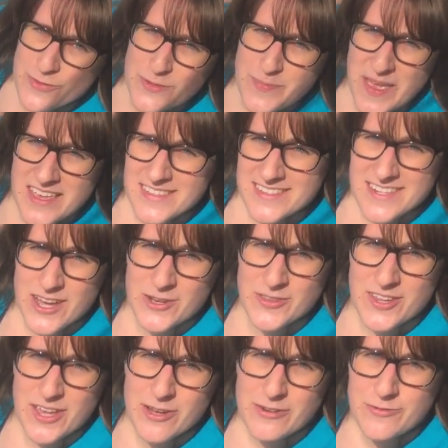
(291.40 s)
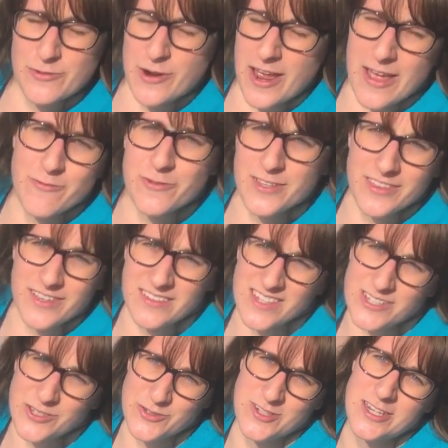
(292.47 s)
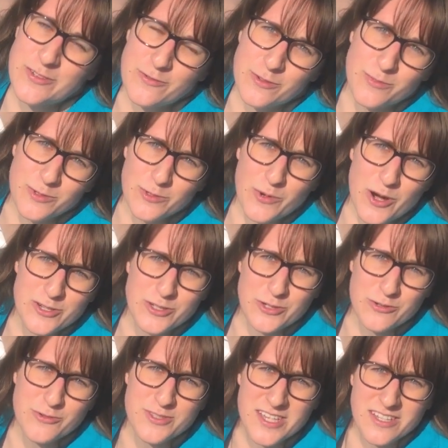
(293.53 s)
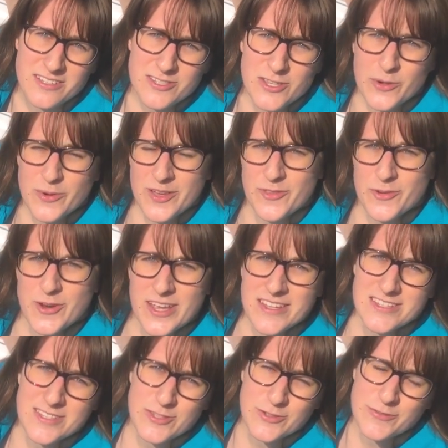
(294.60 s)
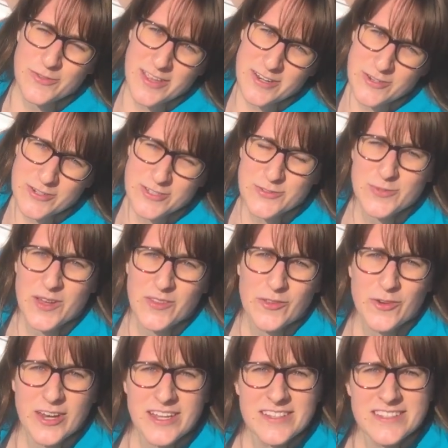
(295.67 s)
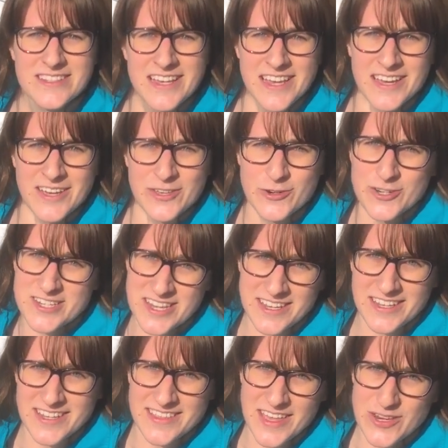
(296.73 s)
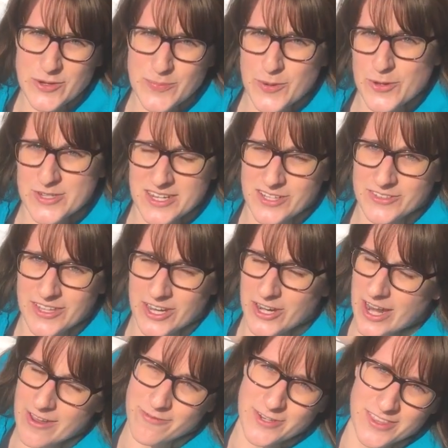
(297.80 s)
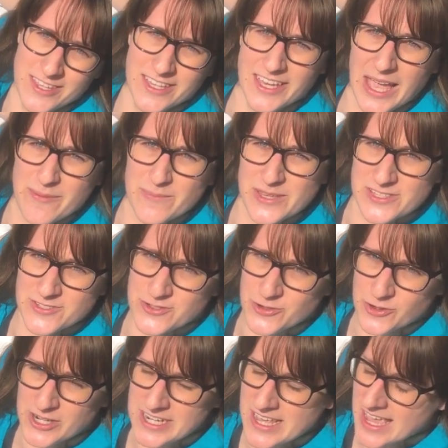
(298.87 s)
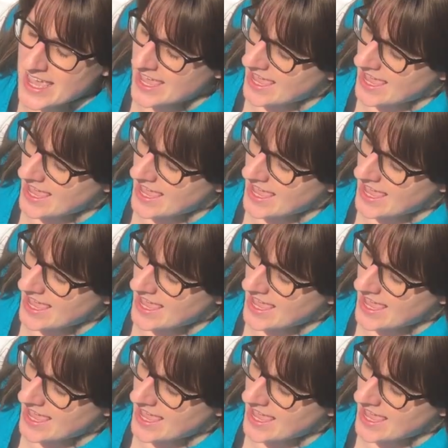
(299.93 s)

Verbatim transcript: of space down there for everything that you need for blue water cruising. So whether it's your fenders, whether it's your dinghy that you put down there, everything can be stored.